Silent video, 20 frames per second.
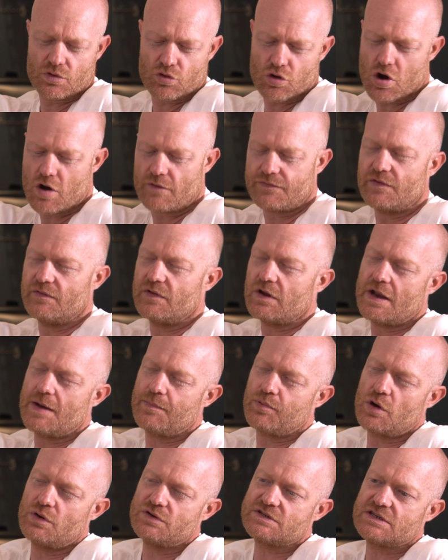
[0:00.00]
craft, like
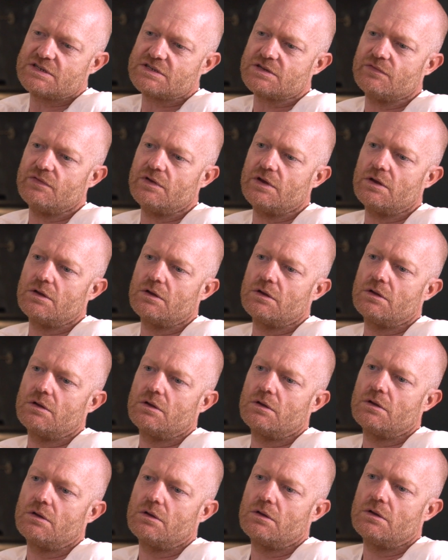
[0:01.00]
the process of it.
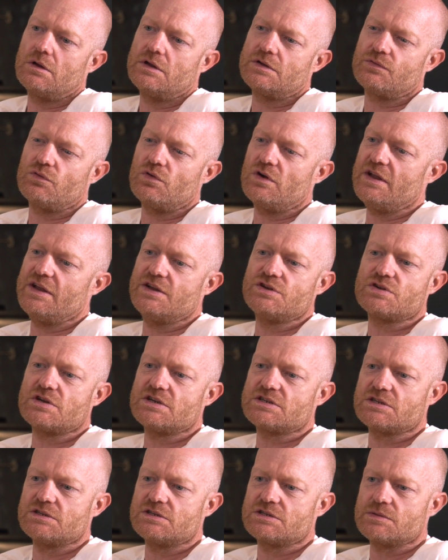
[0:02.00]
It's really
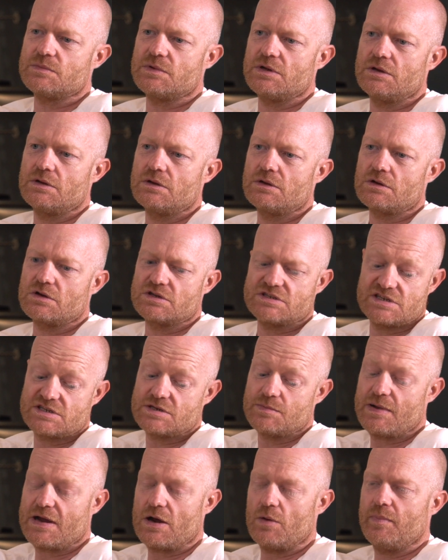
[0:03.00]
interesting to me because
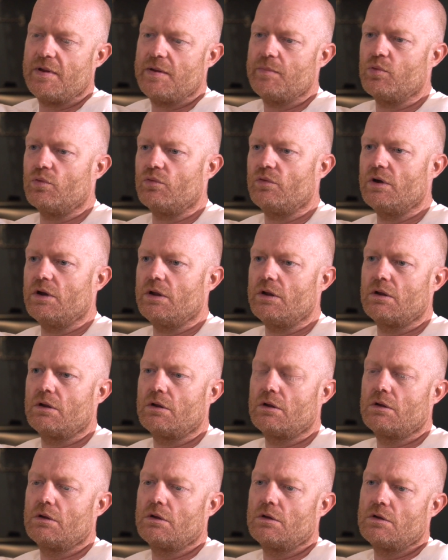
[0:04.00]
it's about people really.
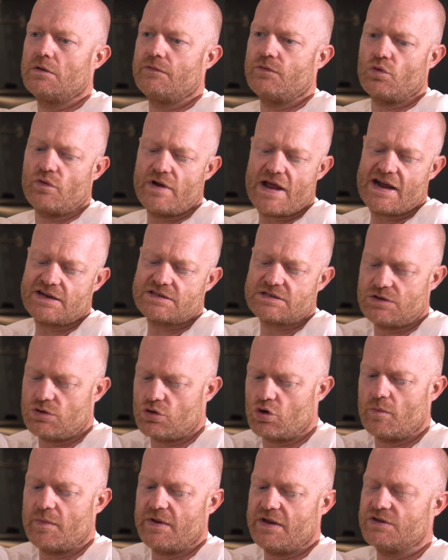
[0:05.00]
If you're an actor,
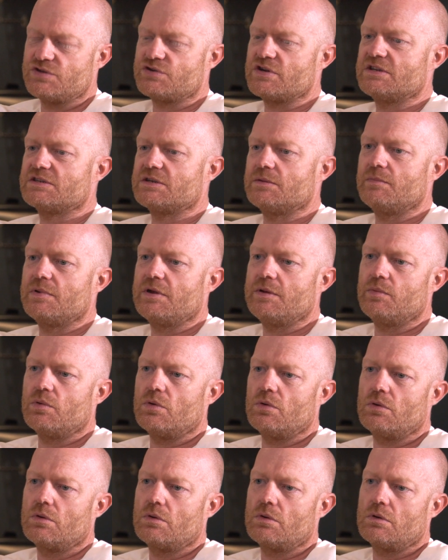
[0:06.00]
you've got to be interested in
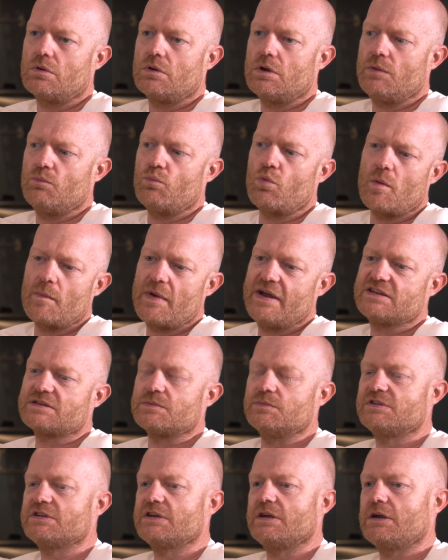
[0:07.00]
people and what makes
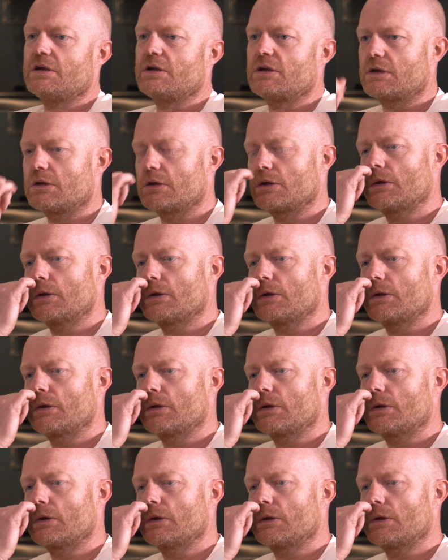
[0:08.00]
them tick,